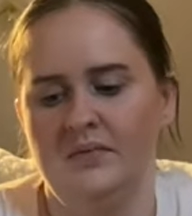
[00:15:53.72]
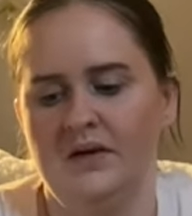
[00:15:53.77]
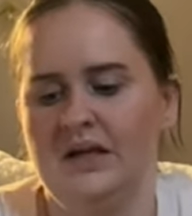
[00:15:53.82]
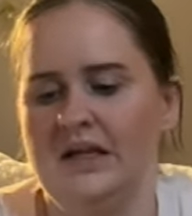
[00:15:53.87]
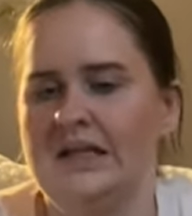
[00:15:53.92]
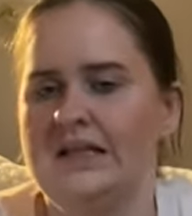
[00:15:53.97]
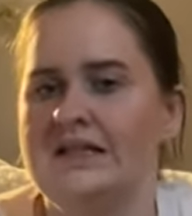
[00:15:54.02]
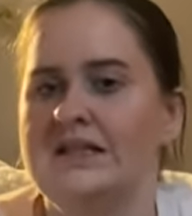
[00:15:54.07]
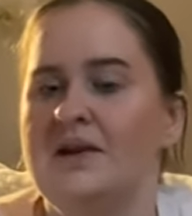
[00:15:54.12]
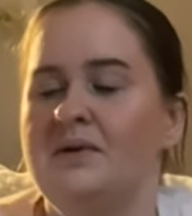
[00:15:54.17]

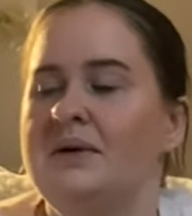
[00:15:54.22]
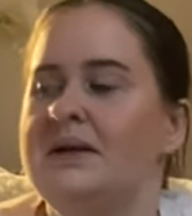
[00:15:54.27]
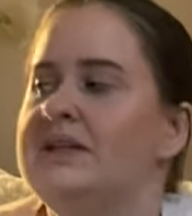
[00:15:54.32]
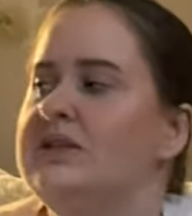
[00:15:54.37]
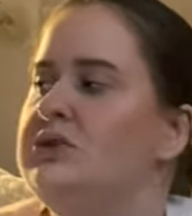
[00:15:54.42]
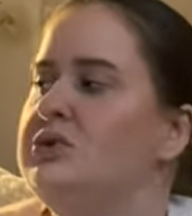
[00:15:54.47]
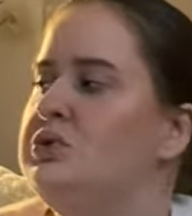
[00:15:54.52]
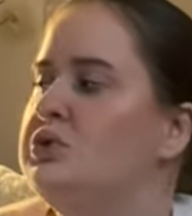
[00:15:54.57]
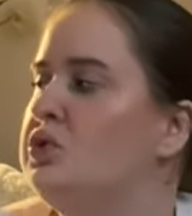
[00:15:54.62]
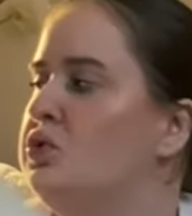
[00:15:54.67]
It's going
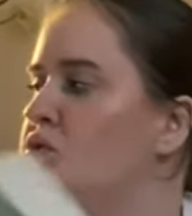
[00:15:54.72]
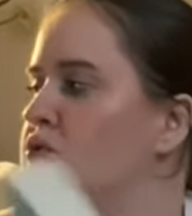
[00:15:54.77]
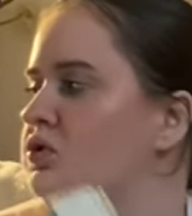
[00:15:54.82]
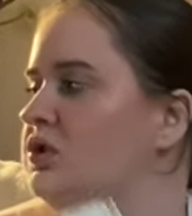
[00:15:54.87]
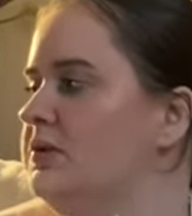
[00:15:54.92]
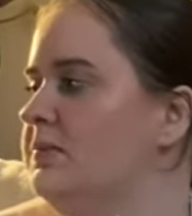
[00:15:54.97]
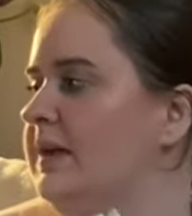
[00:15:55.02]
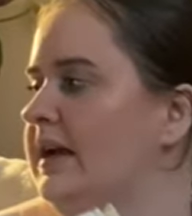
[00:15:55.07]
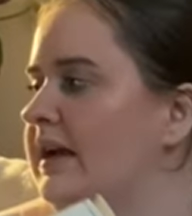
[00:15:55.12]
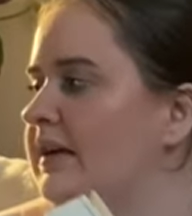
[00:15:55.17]
to
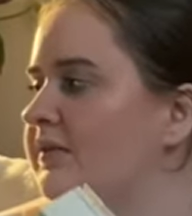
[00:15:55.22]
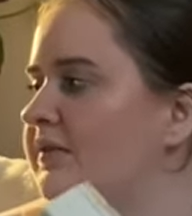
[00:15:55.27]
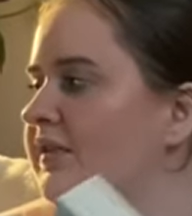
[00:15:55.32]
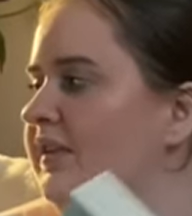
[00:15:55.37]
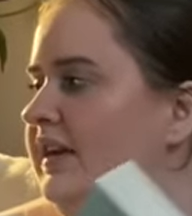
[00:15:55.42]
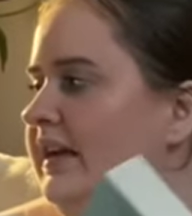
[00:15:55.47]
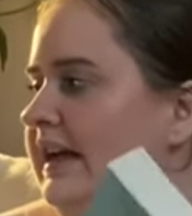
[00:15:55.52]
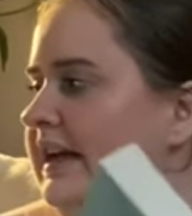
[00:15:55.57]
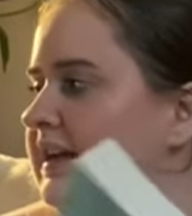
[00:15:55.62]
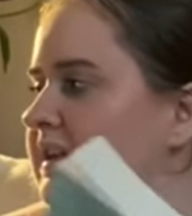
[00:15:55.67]
torture me for
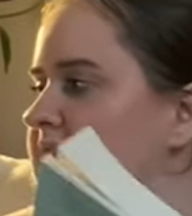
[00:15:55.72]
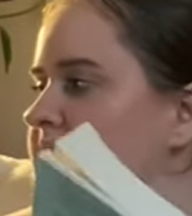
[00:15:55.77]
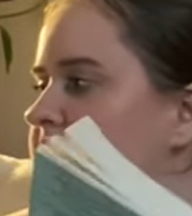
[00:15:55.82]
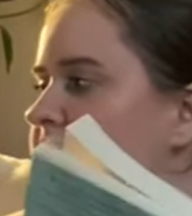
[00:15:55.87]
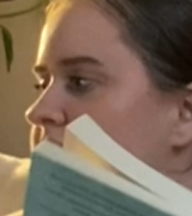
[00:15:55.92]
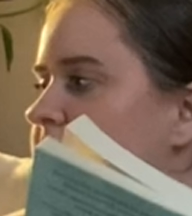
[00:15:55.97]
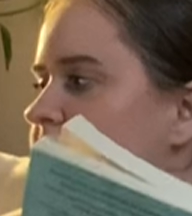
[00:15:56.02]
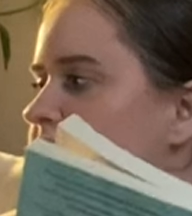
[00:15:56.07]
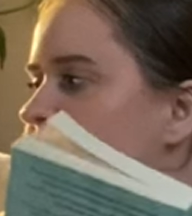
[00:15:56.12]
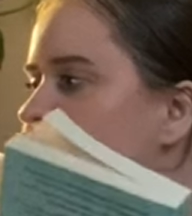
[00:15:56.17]
the
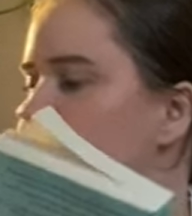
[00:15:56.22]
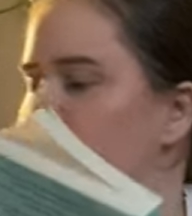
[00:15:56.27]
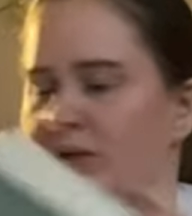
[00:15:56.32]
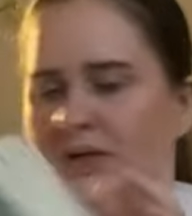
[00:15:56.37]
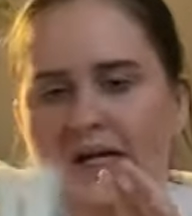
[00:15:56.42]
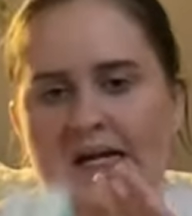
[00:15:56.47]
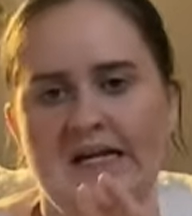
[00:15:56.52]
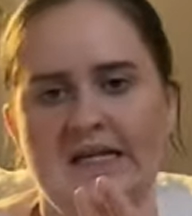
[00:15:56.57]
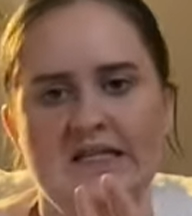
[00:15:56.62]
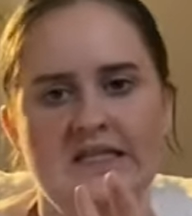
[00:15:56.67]
next 2
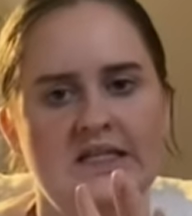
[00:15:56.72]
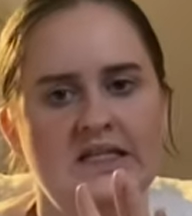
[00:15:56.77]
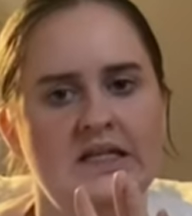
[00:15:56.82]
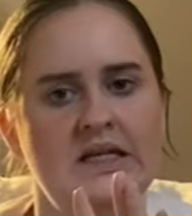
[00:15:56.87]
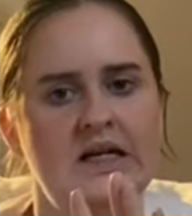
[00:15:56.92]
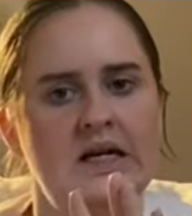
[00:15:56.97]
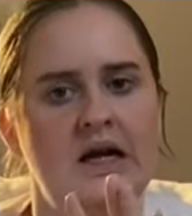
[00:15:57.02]
days,